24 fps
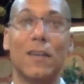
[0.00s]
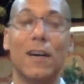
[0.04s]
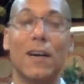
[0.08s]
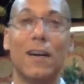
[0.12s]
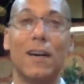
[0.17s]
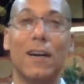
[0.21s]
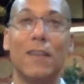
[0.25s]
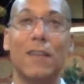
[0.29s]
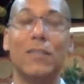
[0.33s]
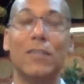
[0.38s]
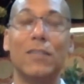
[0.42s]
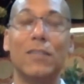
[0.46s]

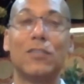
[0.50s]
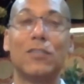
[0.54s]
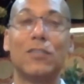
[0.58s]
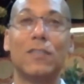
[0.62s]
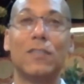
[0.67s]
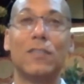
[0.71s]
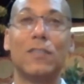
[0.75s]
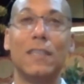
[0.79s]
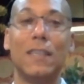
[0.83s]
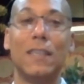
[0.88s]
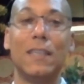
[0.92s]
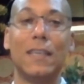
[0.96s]

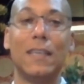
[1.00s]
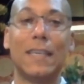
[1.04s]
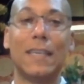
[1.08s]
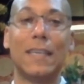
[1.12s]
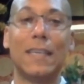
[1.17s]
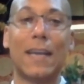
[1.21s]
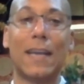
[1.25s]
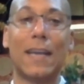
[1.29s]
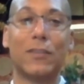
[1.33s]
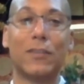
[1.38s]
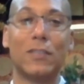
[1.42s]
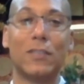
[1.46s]
eventually
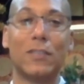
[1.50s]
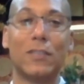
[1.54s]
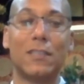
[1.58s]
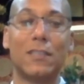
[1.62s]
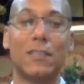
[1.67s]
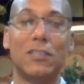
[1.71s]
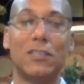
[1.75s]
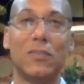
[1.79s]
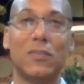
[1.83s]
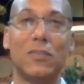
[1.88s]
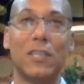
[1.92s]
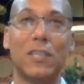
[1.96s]
encountered a
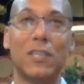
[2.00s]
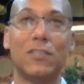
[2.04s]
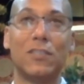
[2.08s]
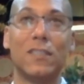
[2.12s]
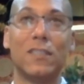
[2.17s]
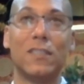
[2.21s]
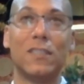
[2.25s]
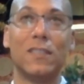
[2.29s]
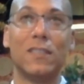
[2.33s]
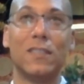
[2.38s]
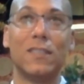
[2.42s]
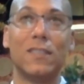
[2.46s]

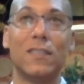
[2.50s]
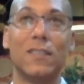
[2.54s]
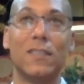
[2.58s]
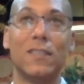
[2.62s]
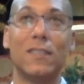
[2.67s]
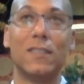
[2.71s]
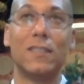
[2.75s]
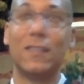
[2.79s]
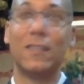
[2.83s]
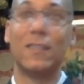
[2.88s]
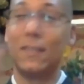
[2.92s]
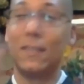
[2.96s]
situation
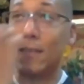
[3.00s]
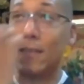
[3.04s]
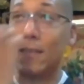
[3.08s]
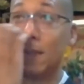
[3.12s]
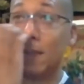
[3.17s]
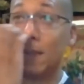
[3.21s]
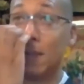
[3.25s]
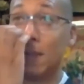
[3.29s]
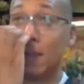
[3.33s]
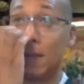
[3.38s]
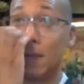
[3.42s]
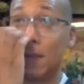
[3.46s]

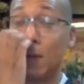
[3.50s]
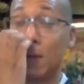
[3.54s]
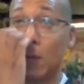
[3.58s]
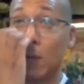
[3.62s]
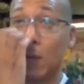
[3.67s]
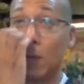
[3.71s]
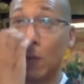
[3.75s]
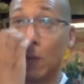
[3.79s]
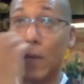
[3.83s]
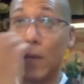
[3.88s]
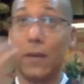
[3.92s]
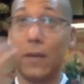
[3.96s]

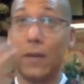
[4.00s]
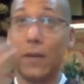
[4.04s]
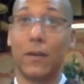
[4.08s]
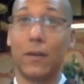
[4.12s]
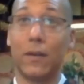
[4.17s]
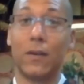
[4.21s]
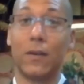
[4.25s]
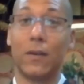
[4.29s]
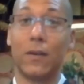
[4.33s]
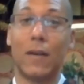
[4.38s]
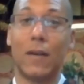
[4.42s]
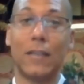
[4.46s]

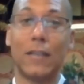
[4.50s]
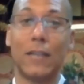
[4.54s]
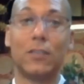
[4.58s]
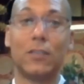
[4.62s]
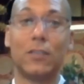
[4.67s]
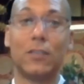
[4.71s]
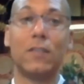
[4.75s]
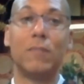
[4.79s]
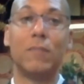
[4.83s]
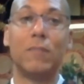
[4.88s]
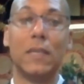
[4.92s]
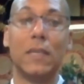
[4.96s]
where I should
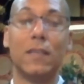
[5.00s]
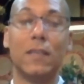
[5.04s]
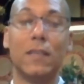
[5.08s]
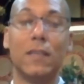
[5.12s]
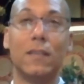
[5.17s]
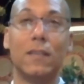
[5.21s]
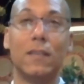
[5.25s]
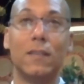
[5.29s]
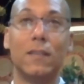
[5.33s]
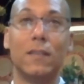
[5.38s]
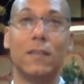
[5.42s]
have been